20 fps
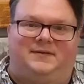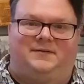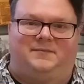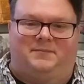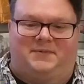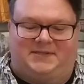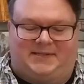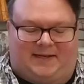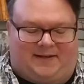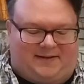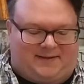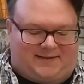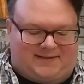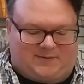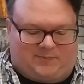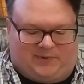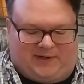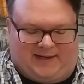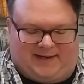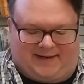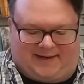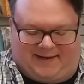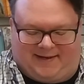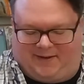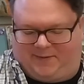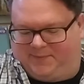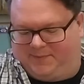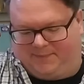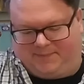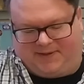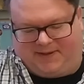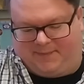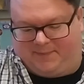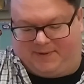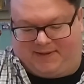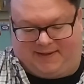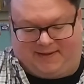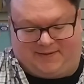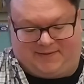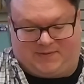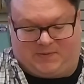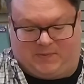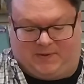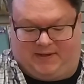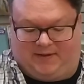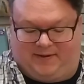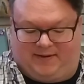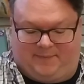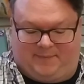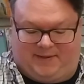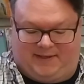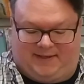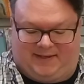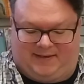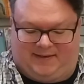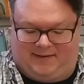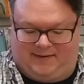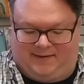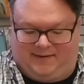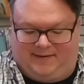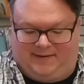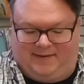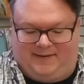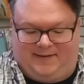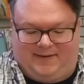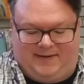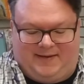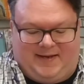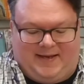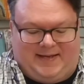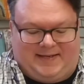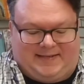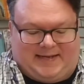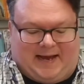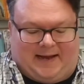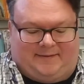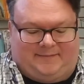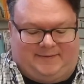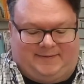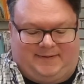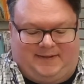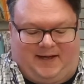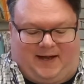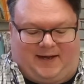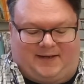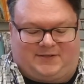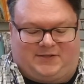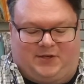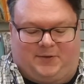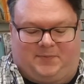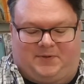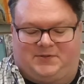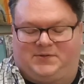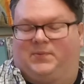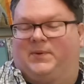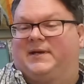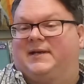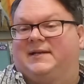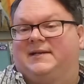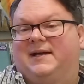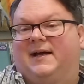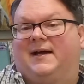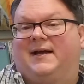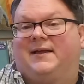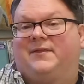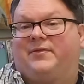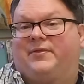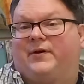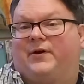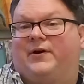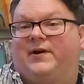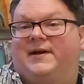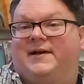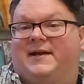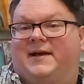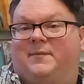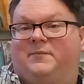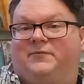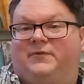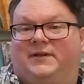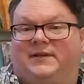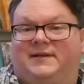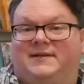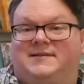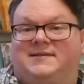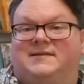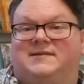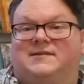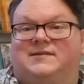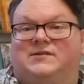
Metallica's Black Album coming out as well. I mean, yeah. October 29th, REM releases